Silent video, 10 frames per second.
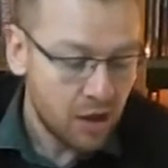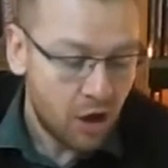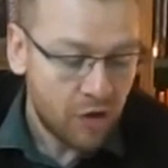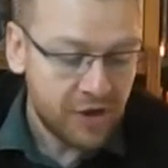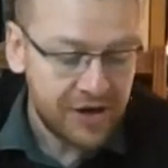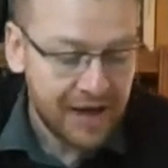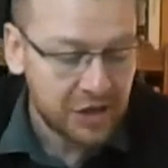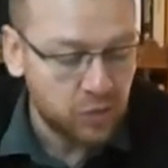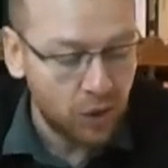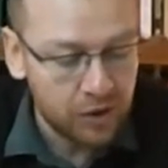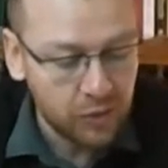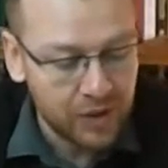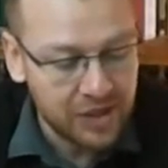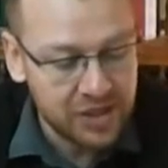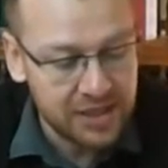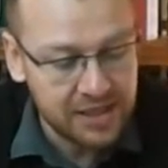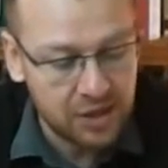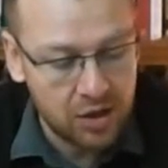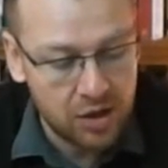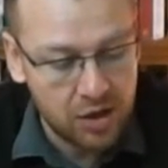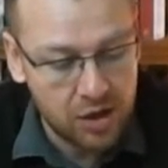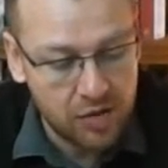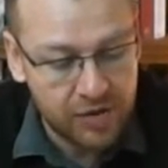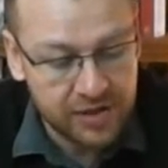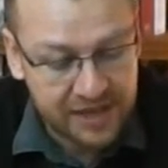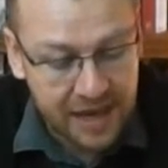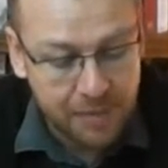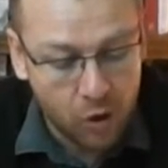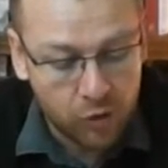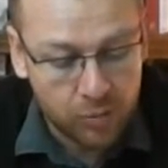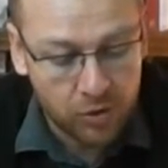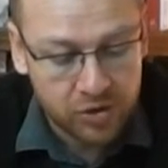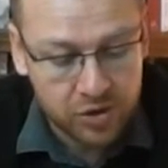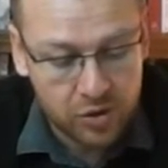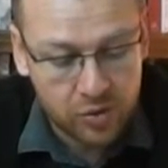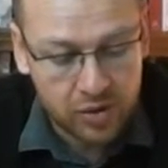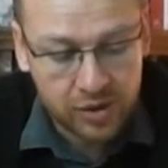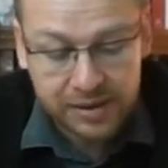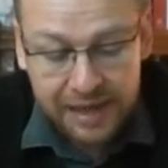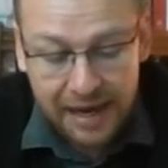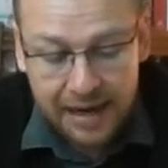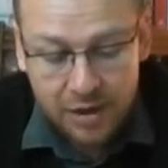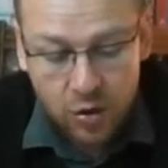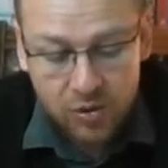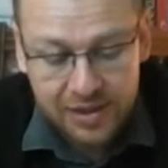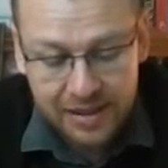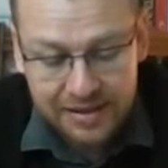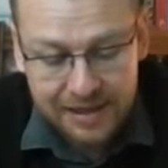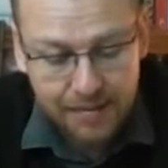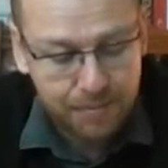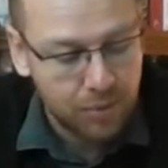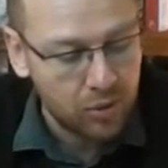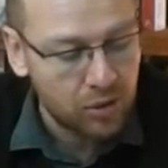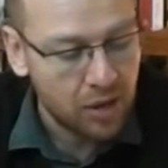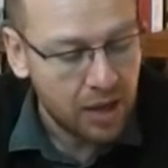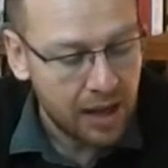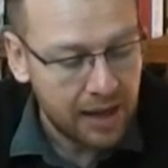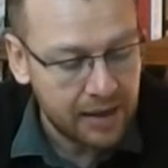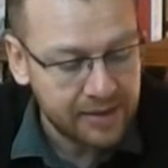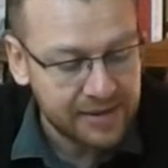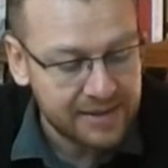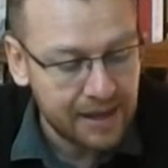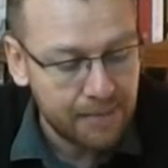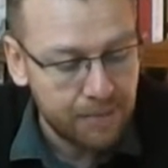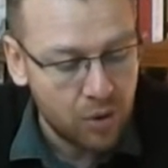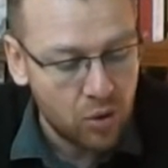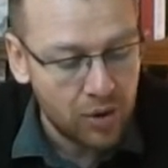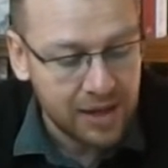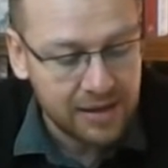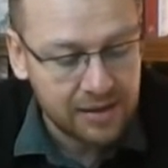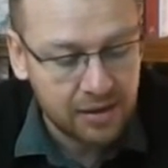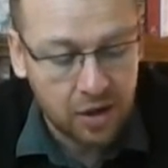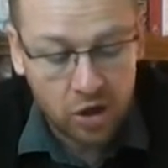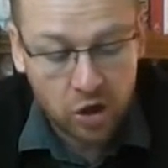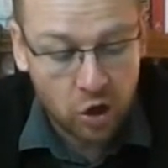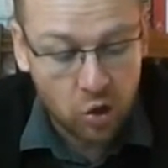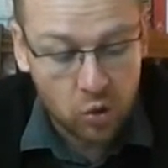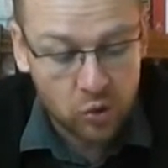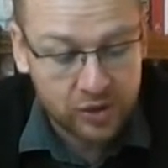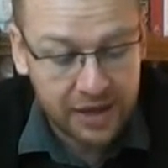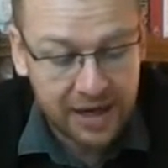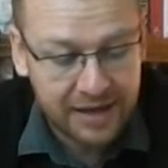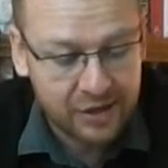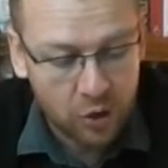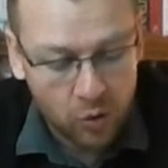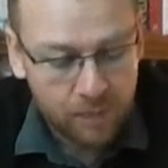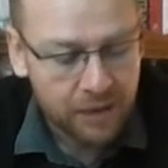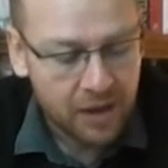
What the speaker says: On the next one, which is the same oath, but to the Daigo-san Temple and Sambo in Go-Daido,